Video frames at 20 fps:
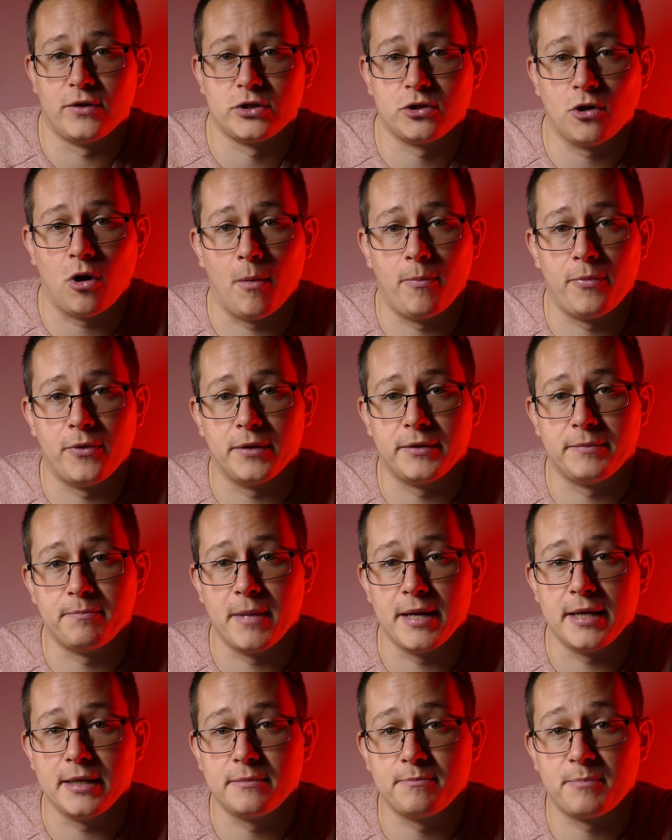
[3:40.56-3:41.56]
top that
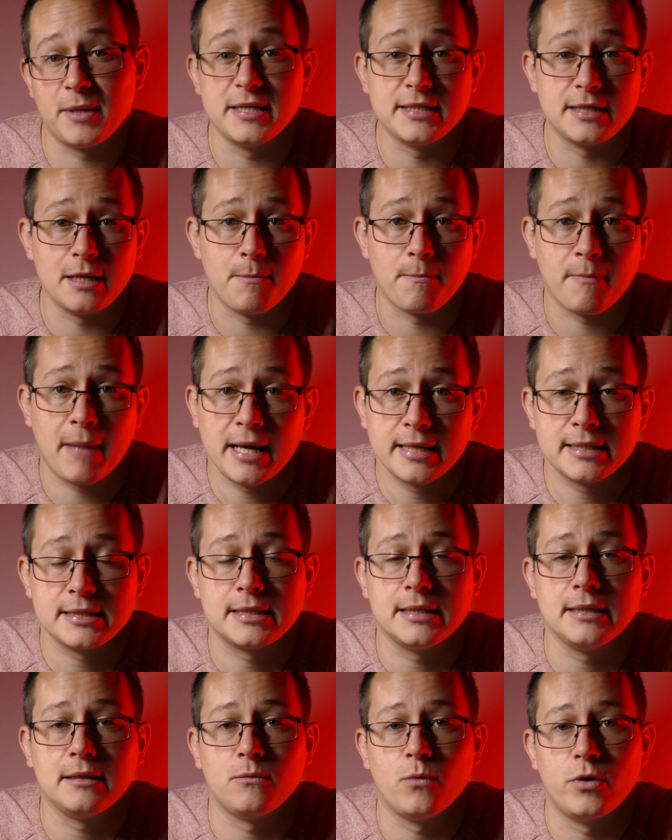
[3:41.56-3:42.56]
may basically
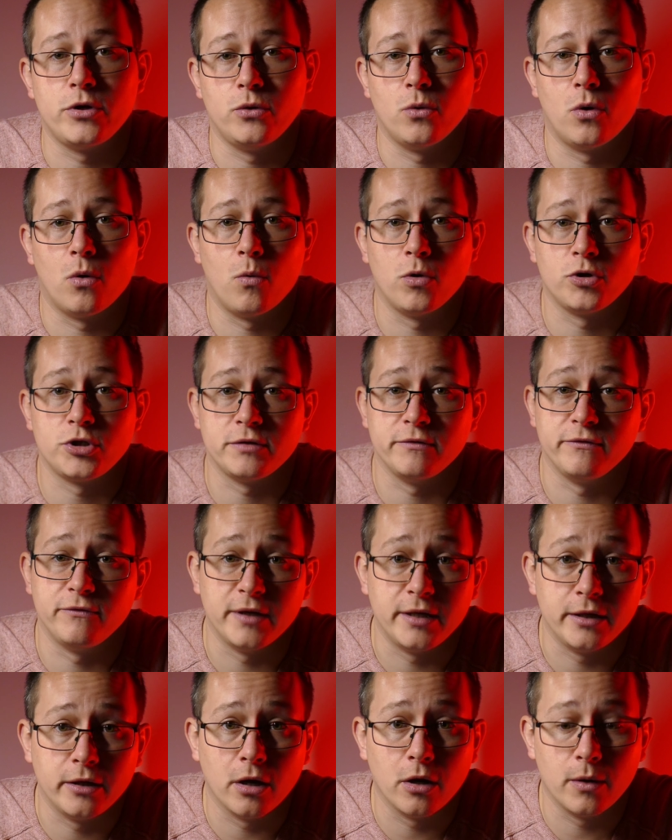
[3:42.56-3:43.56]
mask it when you're watching
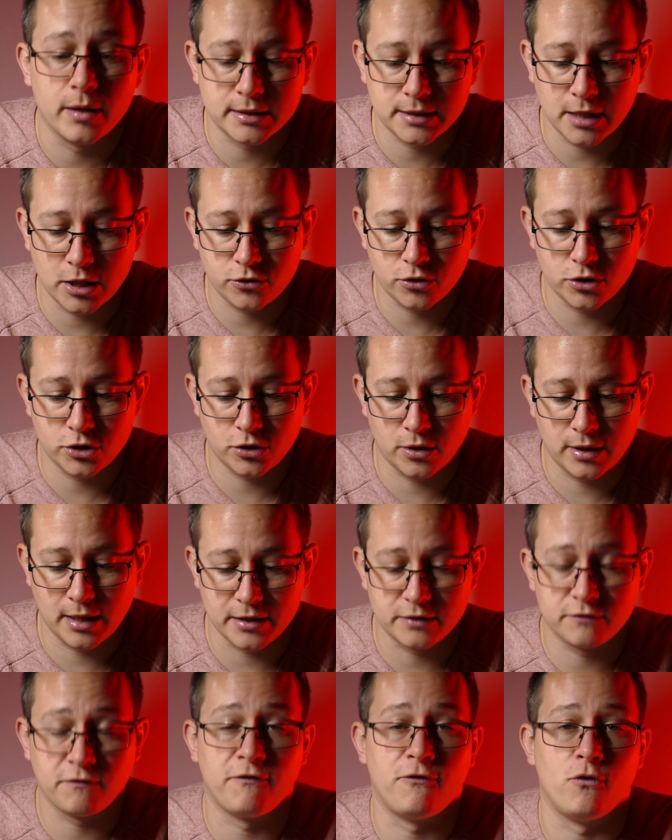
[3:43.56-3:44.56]
video, etc., so you get
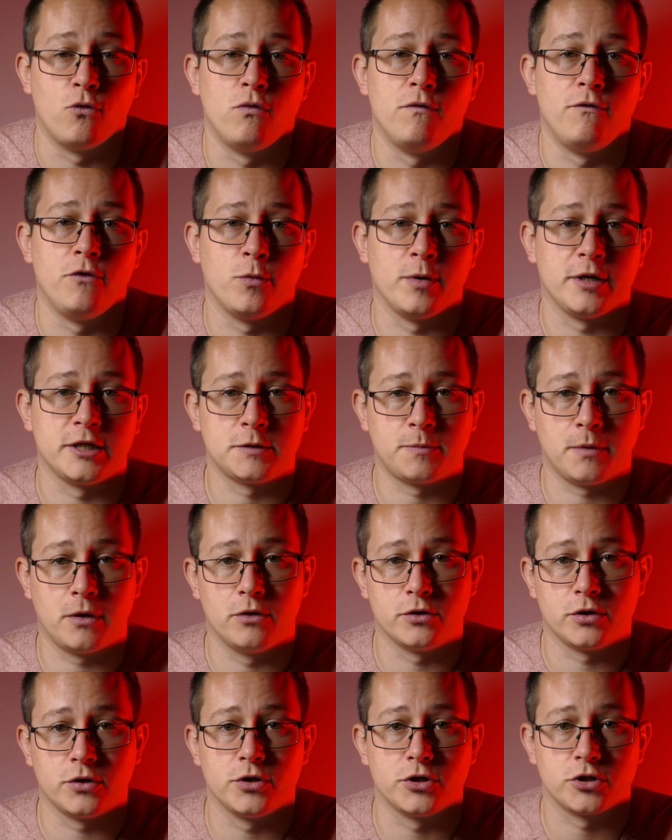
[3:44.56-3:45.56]
this full view
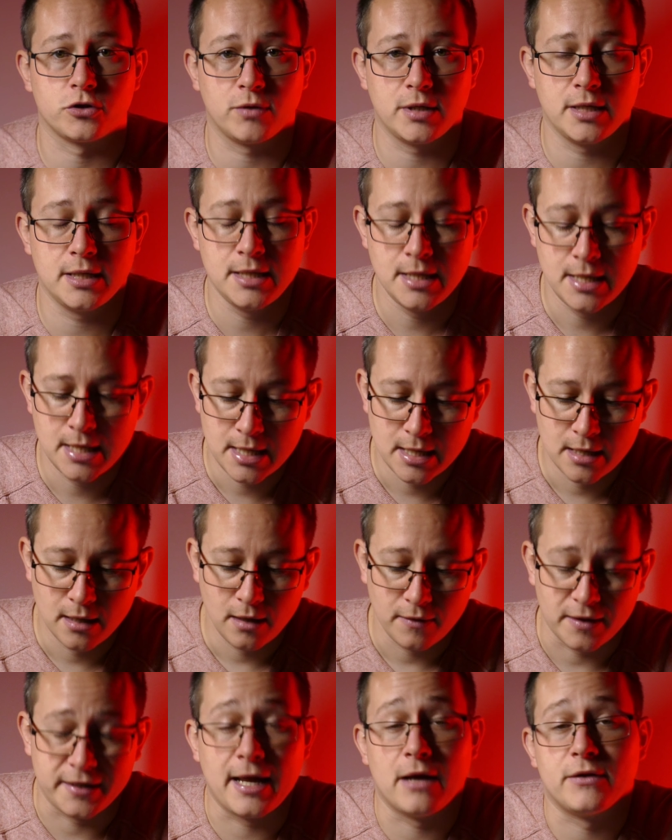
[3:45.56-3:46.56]
experience on the screen.
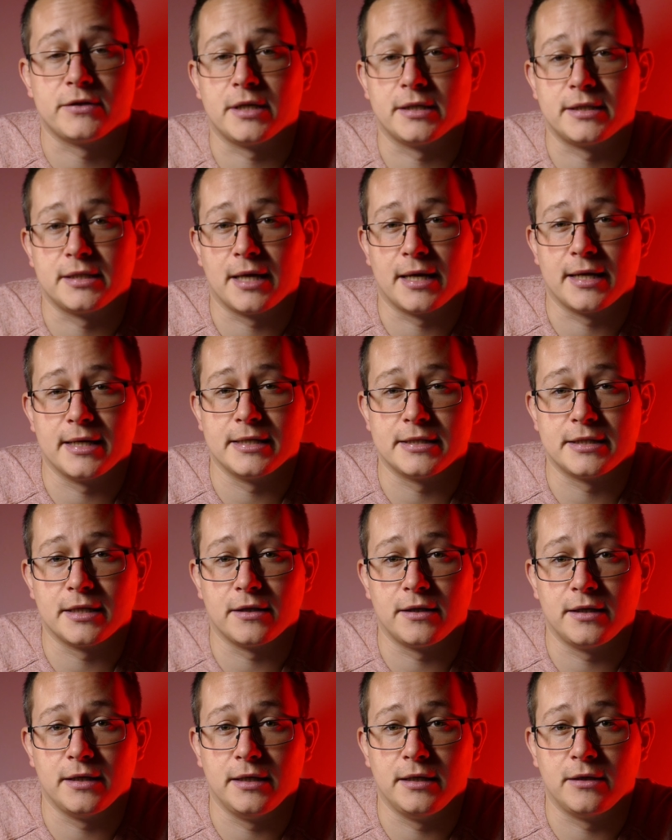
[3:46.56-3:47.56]
The downside to that is
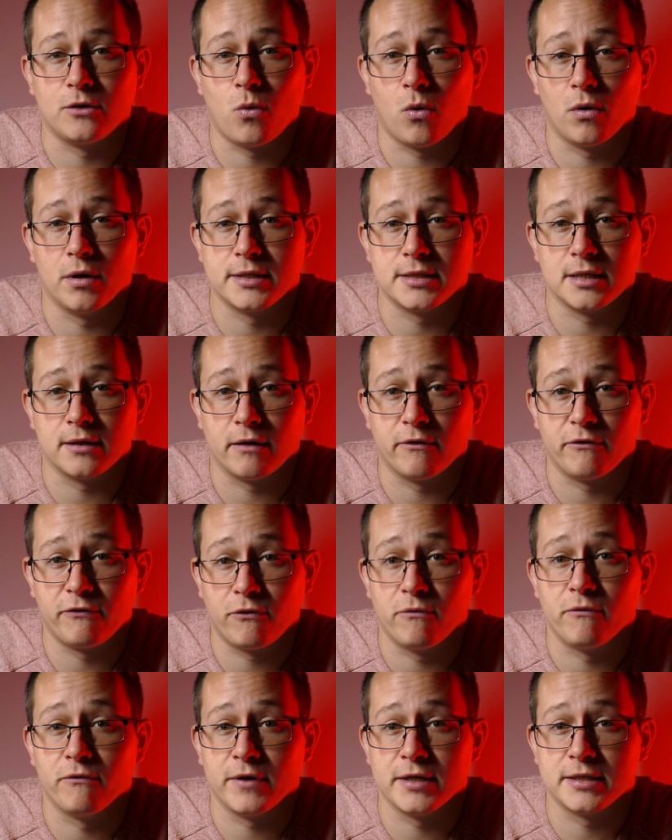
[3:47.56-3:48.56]
that the quality of that
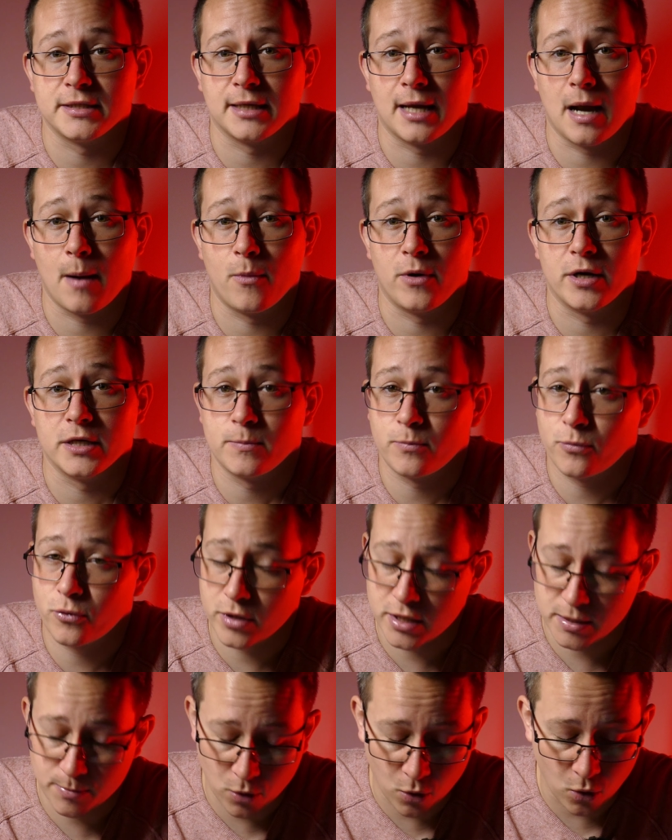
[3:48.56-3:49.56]
front-facing camera is
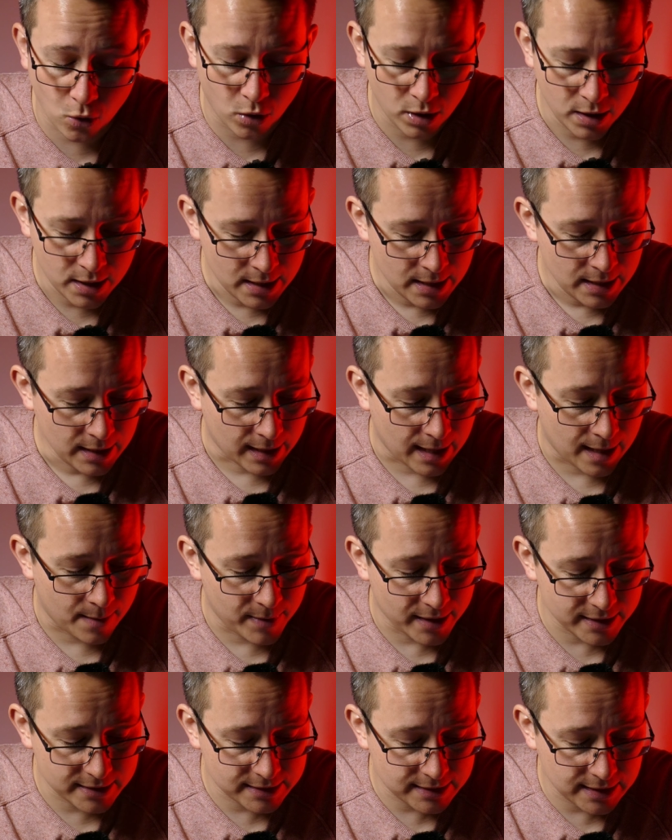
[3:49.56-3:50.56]
pretty poor.
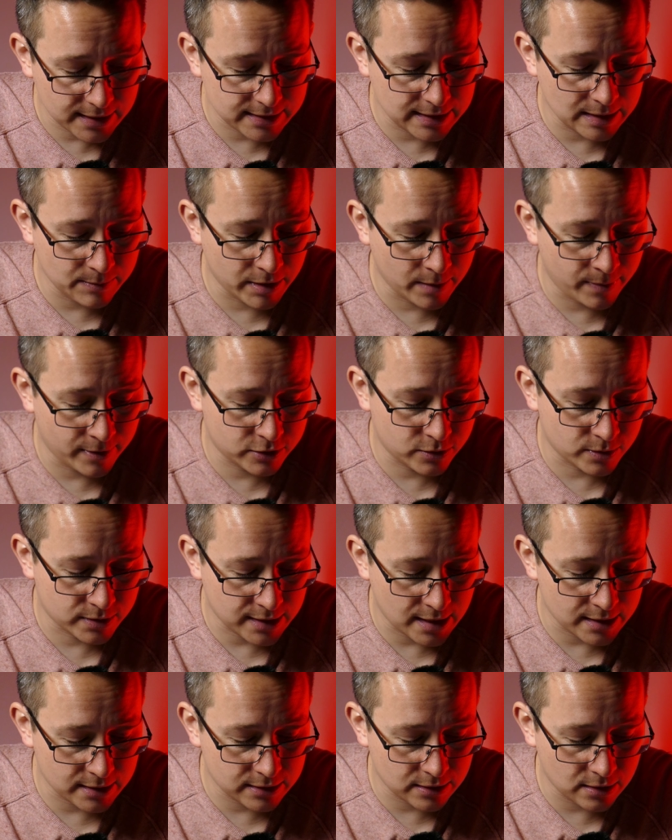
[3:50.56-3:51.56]
It is a 16-megapixel
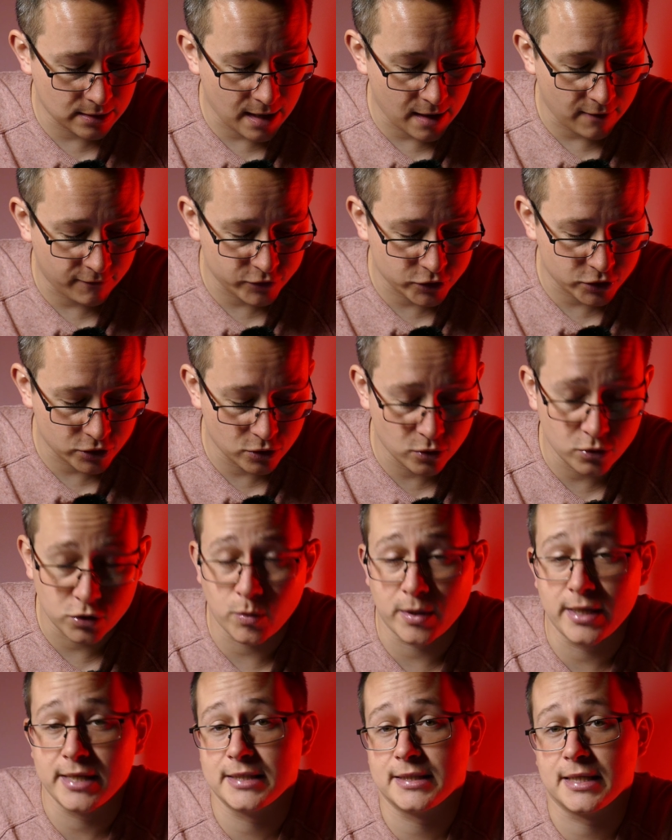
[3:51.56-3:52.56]
sensor, f2,
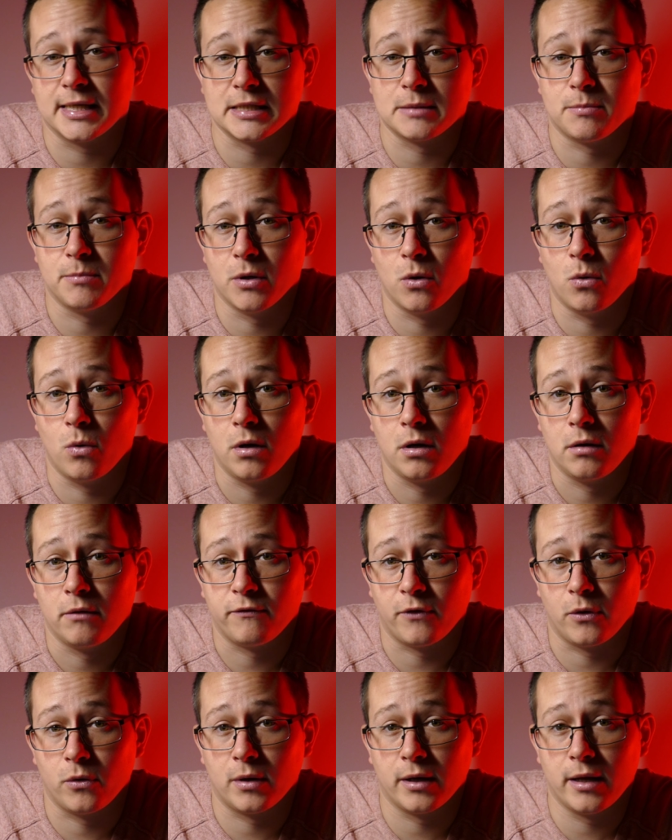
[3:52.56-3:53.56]
26mm
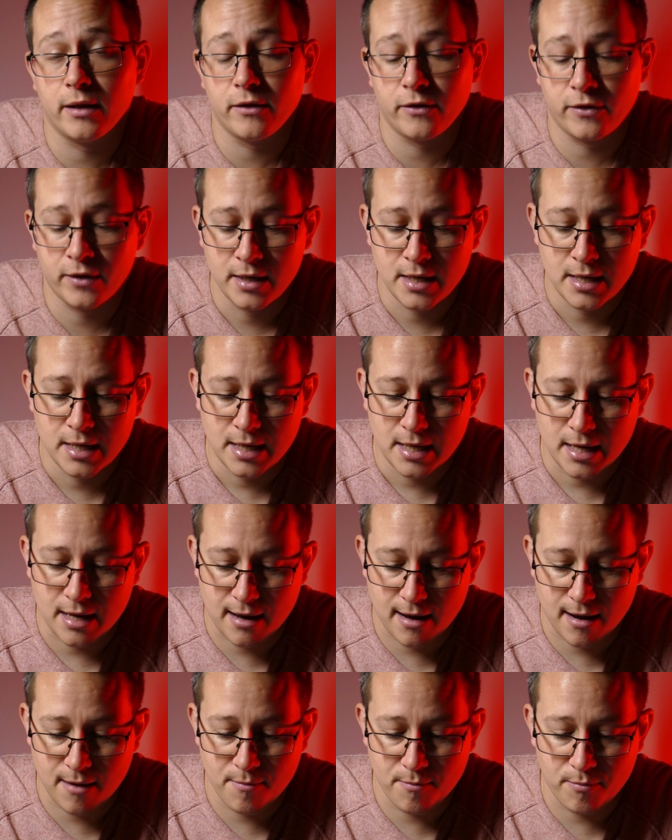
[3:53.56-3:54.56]
focal length,
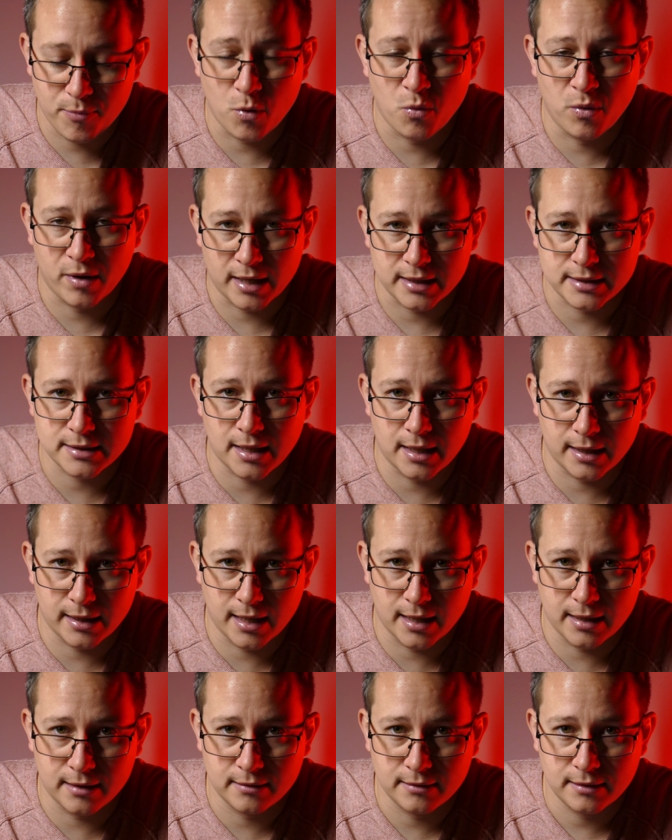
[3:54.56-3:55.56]
but we'll get to that
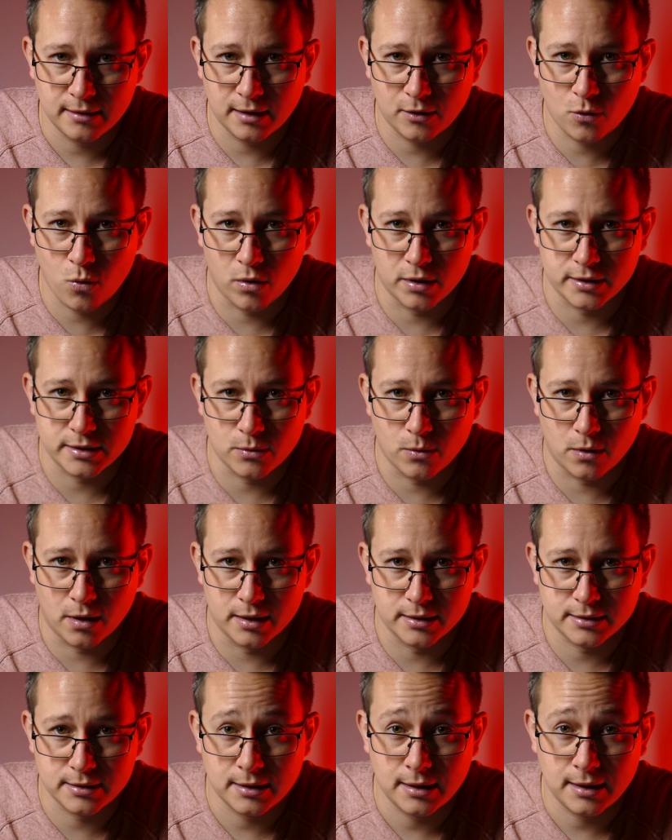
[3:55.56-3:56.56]
again
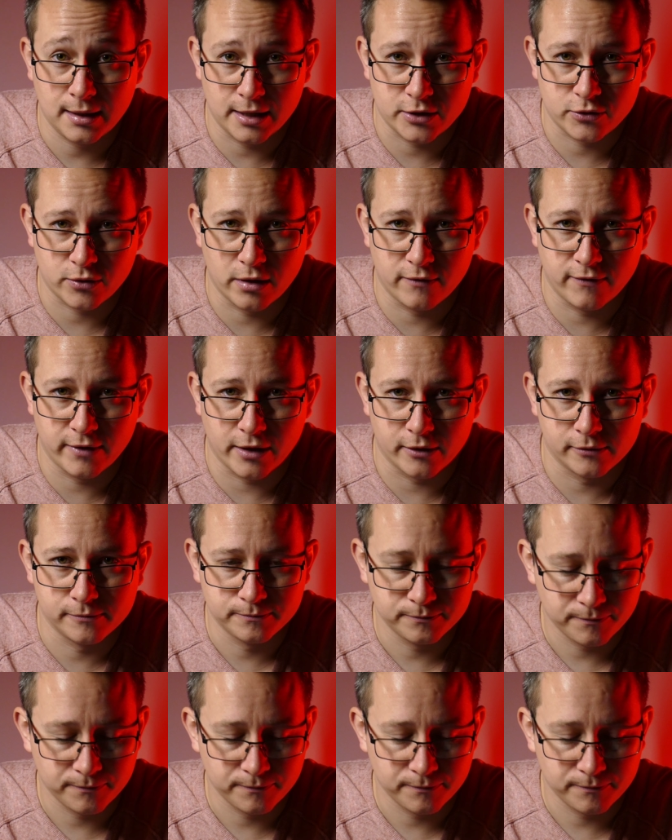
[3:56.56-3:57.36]
quality-wise later on in the video.